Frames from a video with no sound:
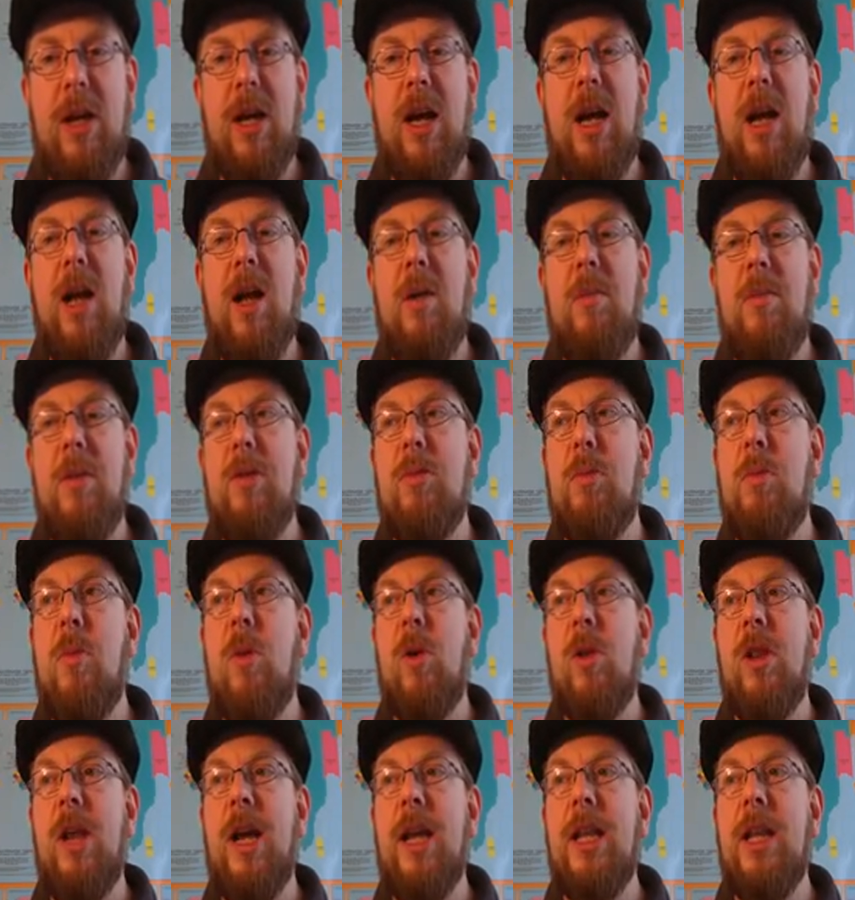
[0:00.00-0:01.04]
It's
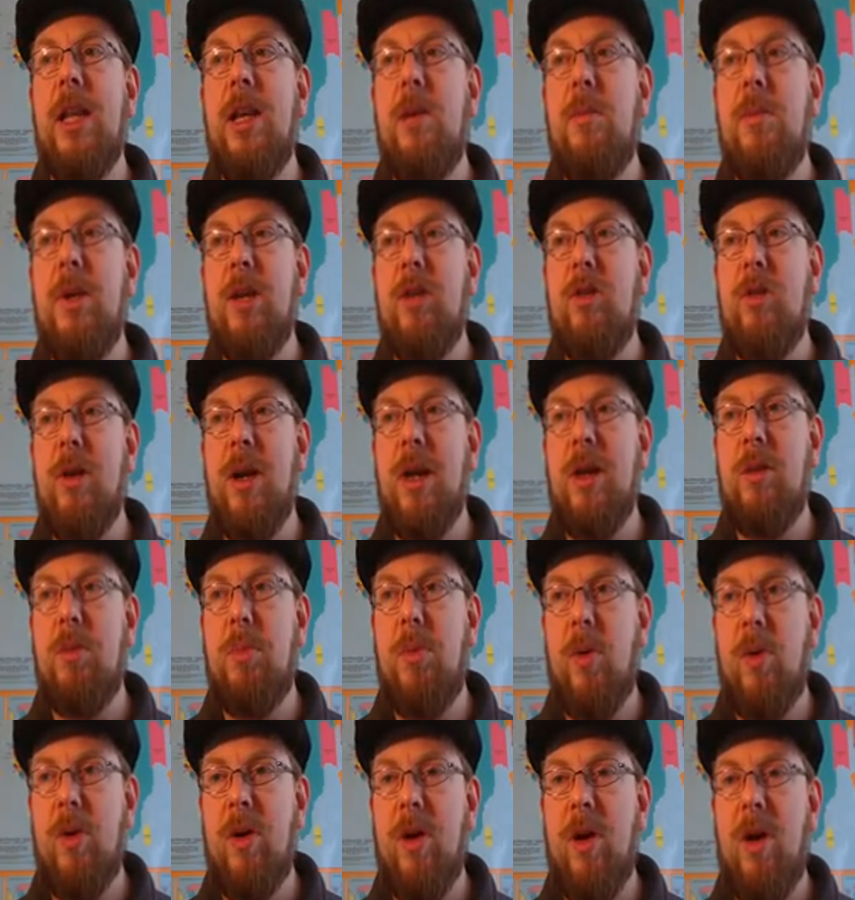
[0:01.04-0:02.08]
more likely to be
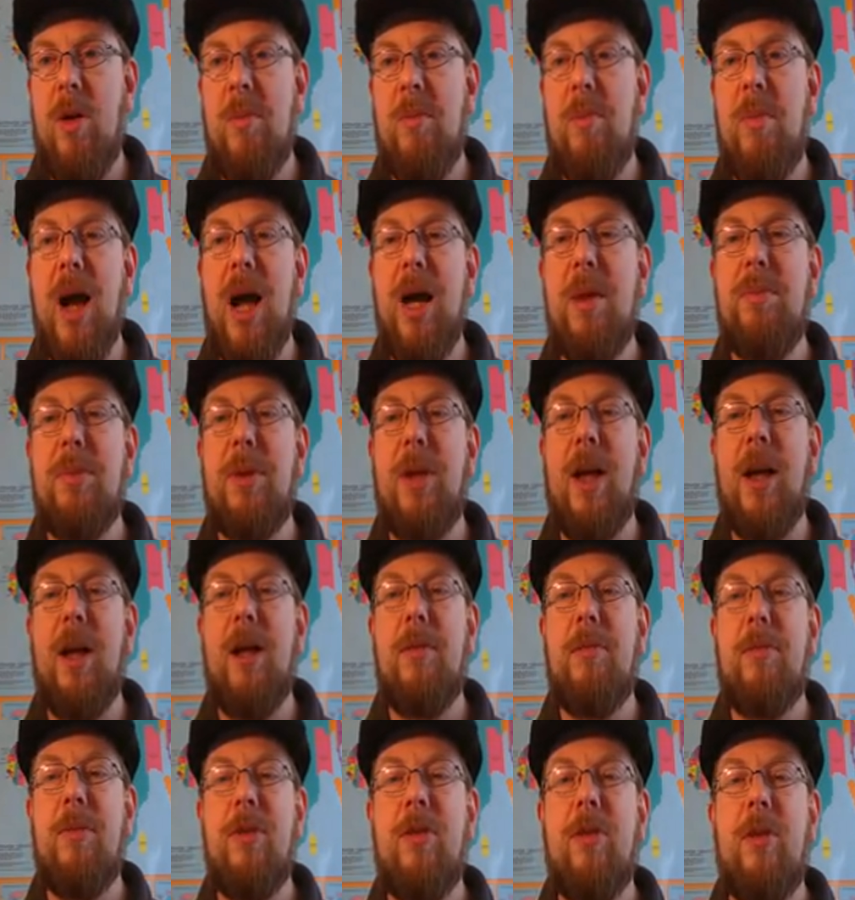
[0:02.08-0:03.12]
transported on
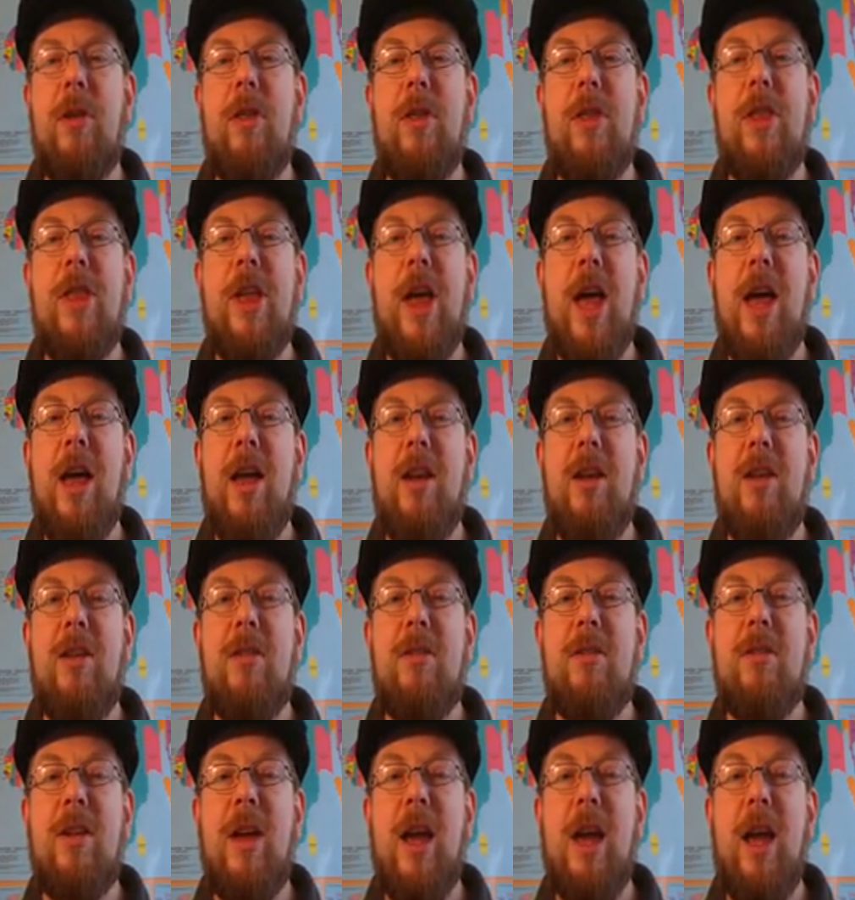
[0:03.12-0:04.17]
pipelines than,
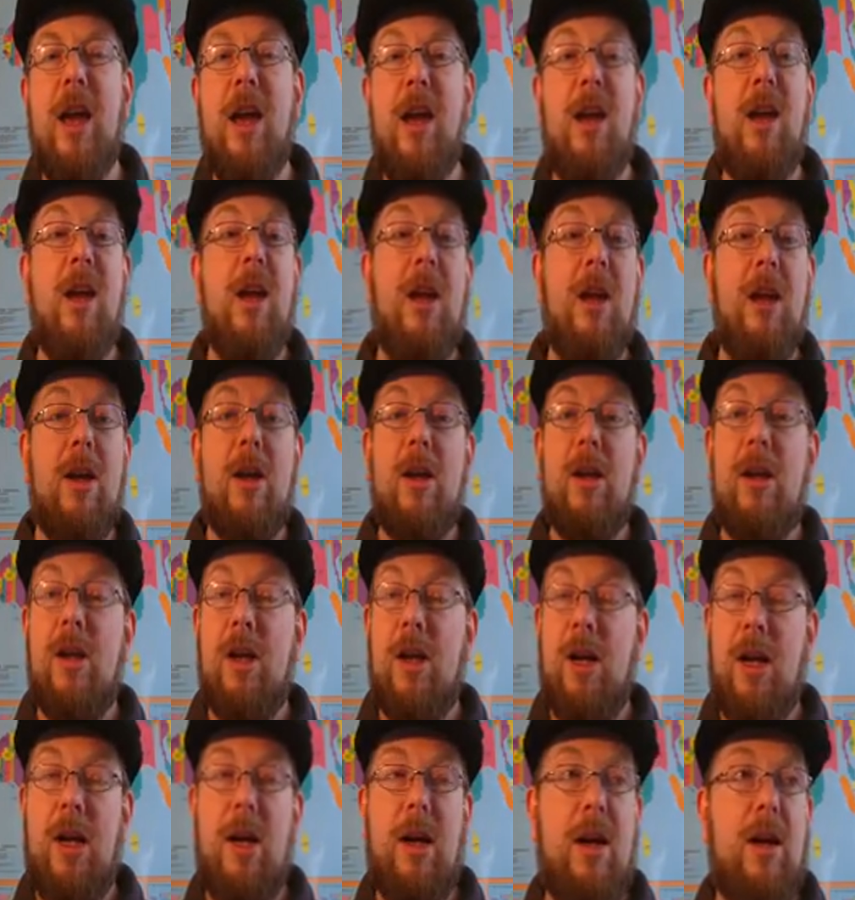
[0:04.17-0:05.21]
say,
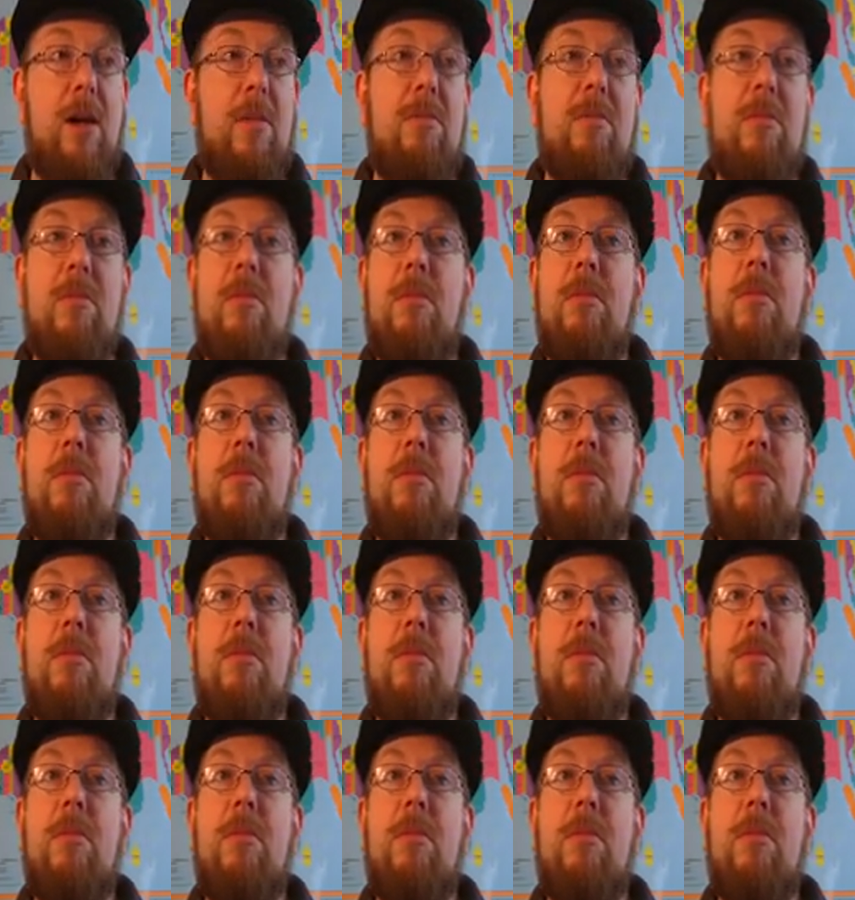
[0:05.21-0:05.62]
a